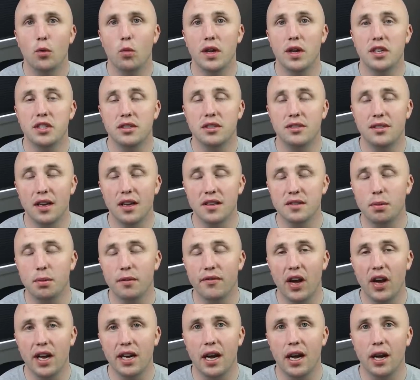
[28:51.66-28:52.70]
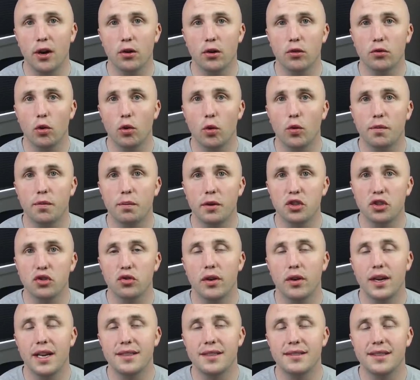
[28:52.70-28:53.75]
which does provide higher growth but
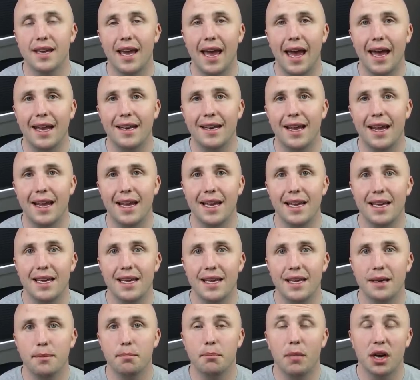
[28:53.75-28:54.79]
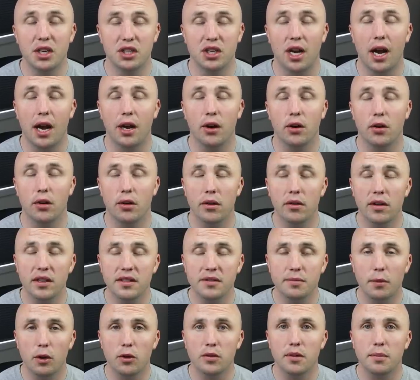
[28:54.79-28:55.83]
trades at a much higher earnings
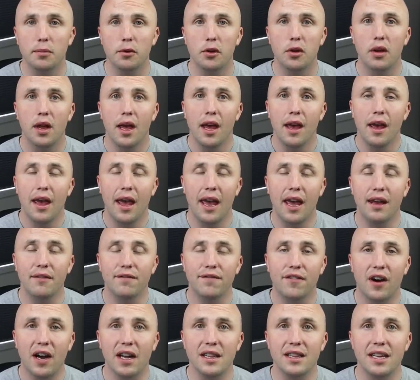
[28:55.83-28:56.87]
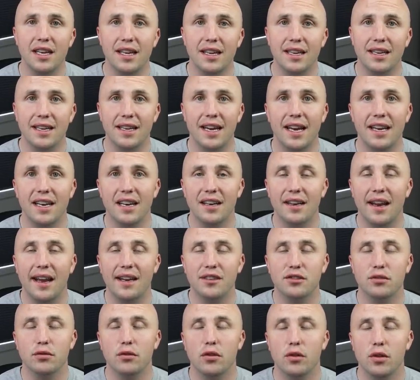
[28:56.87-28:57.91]
multiple. And finally, Canadian
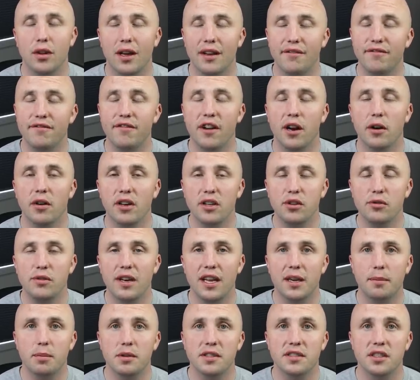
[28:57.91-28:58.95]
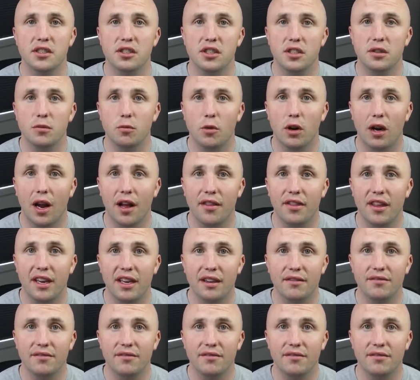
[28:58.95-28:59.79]
Natural, a very unique position where I think